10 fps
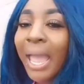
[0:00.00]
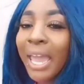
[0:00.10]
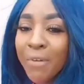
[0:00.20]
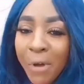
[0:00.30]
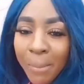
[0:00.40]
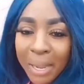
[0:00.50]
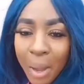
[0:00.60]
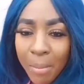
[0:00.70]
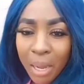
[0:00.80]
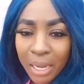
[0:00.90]
gave up my
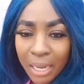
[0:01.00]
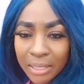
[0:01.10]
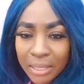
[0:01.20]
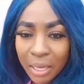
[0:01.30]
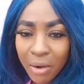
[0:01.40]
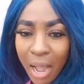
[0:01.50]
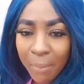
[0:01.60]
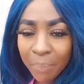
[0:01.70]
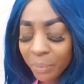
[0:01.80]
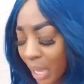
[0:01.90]
number on Instagram.
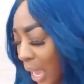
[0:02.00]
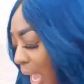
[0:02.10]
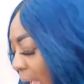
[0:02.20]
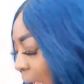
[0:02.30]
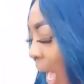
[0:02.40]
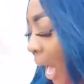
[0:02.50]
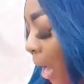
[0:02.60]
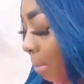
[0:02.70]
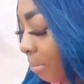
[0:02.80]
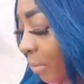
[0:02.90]

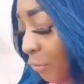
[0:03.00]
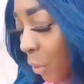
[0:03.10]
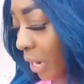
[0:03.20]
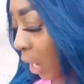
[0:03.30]
Um, the phone